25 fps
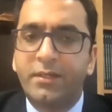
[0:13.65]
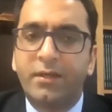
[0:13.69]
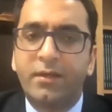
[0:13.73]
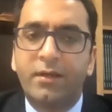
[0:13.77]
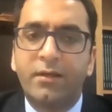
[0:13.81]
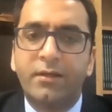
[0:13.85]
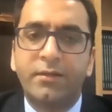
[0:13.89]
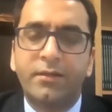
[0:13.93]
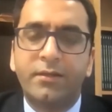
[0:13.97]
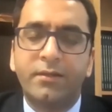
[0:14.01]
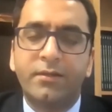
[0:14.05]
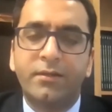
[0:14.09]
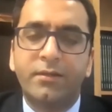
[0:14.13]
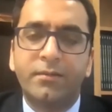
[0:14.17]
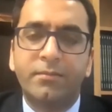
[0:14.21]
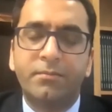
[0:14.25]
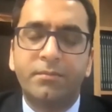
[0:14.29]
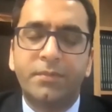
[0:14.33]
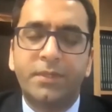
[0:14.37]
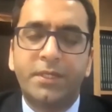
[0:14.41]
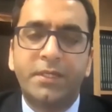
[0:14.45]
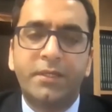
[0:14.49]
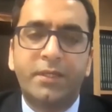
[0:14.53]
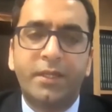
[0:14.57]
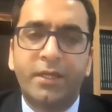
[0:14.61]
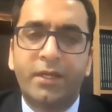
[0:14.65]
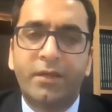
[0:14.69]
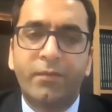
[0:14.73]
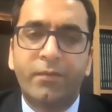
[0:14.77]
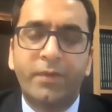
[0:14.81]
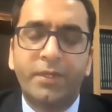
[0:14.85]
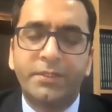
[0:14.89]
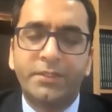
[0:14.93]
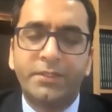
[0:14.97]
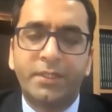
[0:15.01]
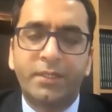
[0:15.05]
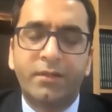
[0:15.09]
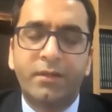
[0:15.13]
Uh, the key
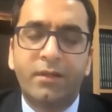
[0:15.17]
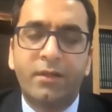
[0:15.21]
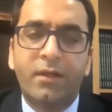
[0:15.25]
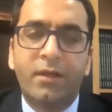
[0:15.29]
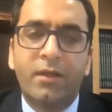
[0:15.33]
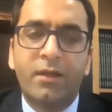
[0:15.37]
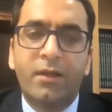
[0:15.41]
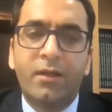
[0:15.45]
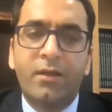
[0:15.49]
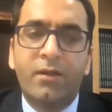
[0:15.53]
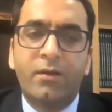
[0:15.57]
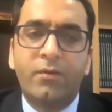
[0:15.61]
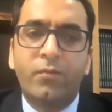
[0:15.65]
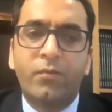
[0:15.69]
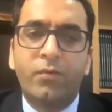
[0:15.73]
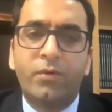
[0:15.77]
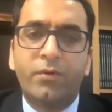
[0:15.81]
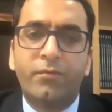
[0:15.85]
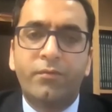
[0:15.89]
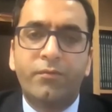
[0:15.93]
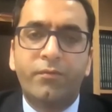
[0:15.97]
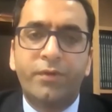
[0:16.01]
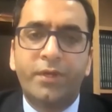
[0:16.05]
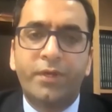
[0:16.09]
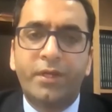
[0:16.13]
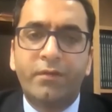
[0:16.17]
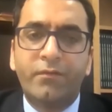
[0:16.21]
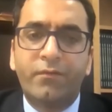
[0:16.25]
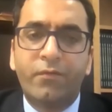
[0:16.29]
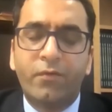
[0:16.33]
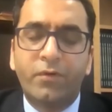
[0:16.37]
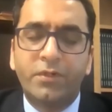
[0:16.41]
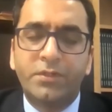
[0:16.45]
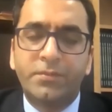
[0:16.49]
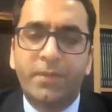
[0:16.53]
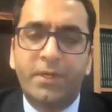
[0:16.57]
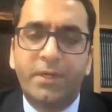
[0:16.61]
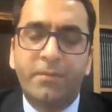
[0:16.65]
takeaways that would
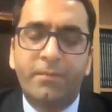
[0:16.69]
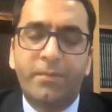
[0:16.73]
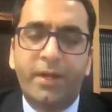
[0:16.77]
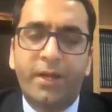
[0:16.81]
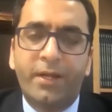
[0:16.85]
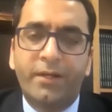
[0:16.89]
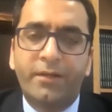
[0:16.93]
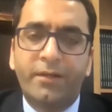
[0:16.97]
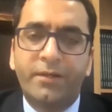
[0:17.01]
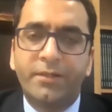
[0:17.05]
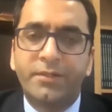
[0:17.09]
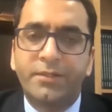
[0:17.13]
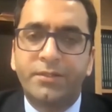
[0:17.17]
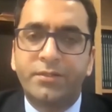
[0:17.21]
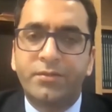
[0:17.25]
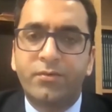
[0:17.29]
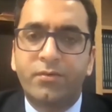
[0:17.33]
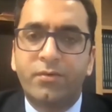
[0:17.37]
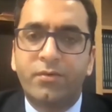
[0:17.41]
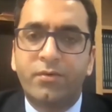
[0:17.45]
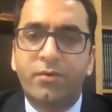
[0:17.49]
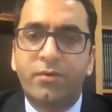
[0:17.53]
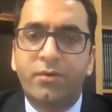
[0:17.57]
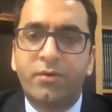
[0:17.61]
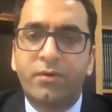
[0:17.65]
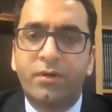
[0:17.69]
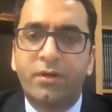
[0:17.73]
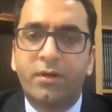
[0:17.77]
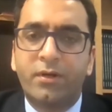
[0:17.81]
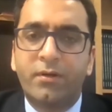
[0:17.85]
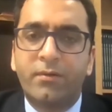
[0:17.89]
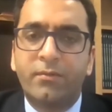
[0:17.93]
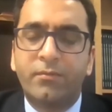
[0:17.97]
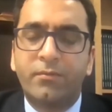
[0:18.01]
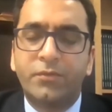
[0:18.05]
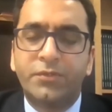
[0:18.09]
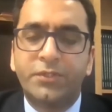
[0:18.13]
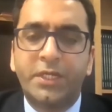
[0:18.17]
reinforce my practice or
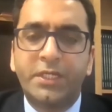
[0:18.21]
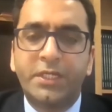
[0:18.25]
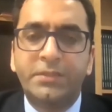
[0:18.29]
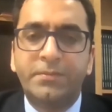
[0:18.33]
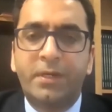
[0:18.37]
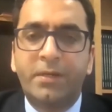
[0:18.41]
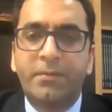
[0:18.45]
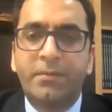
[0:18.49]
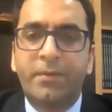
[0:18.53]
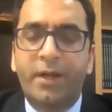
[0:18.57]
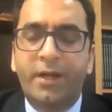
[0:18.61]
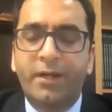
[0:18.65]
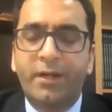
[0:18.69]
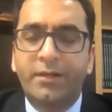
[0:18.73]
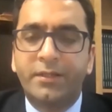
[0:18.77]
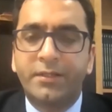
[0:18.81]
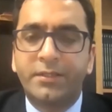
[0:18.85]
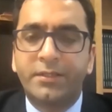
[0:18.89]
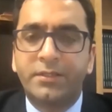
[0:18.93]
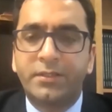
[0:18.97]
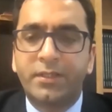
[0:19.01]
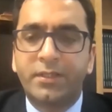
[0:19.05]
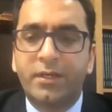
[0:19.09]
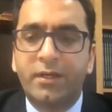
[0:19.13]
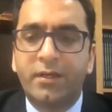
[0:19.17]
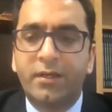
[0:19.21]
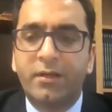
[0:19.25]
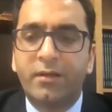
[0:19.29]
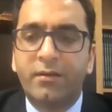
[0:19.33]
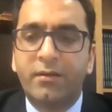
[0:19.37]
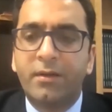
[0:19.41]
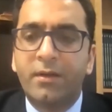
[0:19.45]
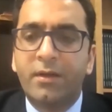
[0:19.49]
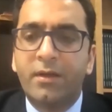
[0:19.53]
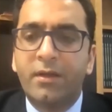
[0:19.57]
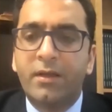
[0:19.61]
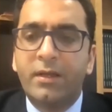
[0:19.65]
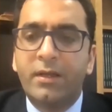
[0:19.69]
um, change my practice, uh,
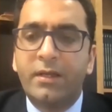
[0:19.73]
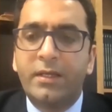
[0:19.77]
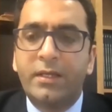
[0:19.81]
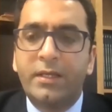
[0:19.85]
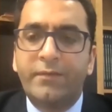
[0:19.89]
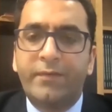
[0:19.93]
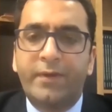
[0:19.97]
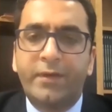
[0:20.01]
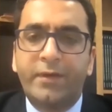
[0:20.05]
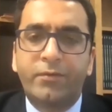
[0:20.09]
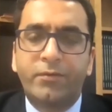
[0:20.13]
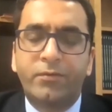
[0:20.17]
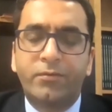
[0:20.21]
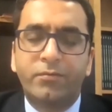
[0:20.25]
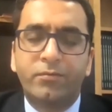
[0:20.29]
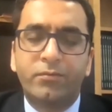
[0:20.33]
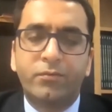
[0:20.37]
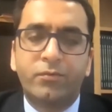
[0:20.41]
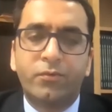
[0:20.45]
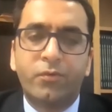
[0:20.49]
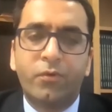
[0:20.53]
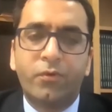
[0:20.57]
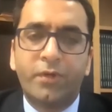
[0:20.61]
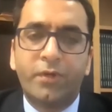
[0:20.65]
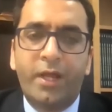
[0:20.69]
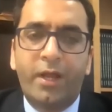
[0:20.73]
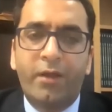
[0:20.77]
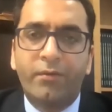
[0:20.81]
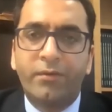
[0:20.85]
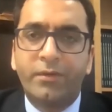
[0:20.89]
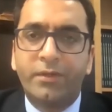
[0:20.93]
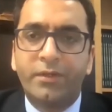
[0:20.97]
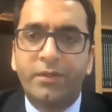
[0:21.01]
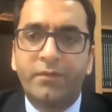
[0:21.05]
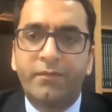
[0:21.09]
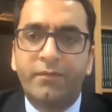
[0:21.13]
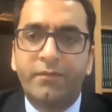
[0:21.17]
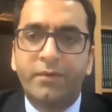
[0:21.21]
if I could go down
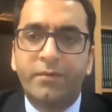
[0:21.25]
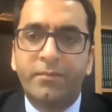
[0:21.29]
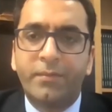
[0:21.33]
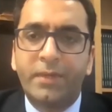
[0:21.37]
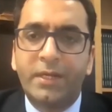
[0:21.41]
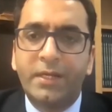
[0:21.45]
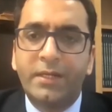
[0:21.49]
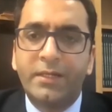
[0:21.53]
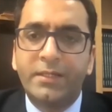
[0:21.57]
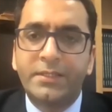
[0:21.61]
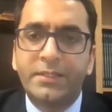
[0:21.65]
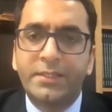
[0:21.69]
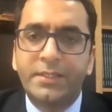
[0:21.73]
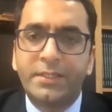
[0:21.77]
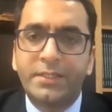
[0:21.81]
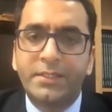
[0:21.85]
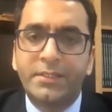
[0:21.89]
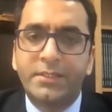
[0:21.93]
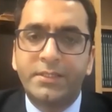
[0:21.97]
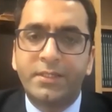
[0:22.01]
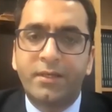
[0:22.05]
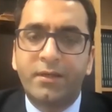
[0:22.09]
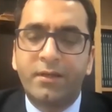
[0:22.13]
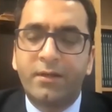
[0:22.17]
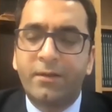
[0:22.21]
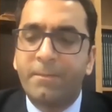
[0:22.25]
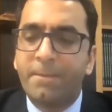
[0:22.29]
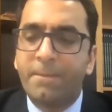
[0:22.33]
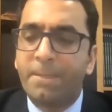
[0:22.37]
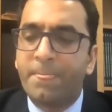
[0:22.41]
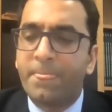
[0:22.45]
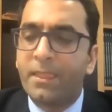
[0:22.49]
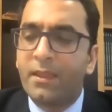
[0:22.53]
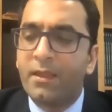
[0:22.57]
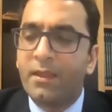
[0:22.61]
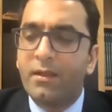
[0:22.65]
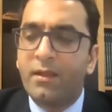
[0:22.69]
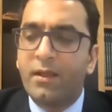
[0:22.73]
the different malignancies,
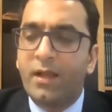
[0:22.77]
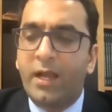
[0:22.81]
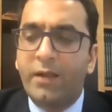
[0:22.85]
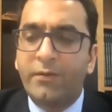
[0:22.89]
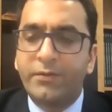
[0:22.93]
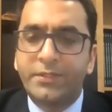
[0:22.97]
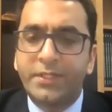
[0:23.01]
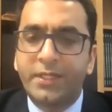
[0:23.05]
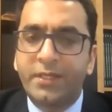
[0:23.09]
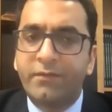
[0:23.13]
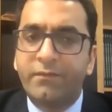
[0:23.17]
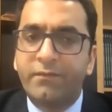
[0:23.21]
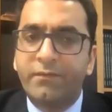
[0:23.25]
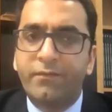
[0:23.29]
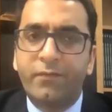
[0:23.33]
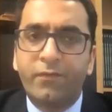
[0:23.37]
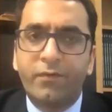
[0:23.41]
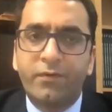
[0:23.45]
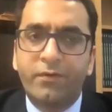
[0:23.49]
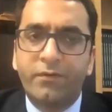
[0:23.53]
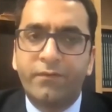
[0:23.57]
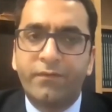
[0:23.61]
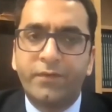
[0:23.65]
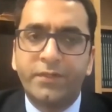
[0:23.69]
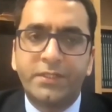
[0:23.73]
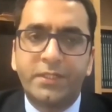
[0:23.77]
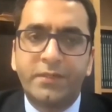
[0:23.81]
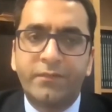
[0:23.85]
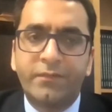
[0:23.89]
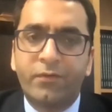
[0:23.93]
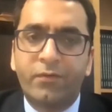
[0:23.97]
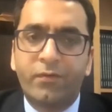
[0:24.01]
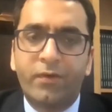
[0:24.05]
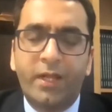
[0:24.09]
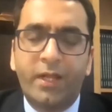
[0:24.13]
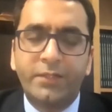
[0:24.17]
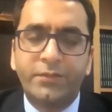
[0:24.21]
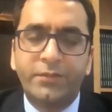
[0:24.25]
um, I would say for firstly
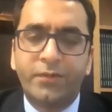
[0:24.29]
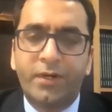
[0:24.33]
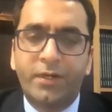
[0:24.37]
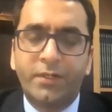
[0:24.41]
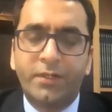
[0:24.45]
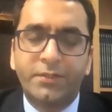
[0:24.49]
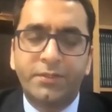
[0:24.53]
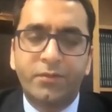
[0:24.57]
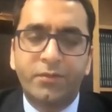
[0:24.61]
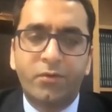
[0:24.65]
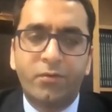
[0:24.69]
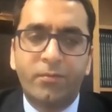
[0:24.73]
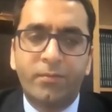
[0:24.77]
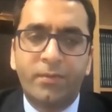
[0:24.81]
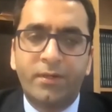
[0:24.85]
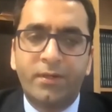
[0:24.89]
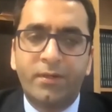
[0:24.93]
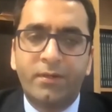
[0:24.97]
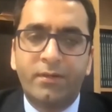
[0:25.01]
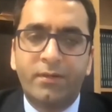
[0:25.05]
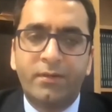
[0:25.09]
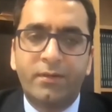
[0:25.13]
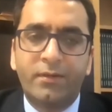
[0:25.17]
for cholangiocarcinoma,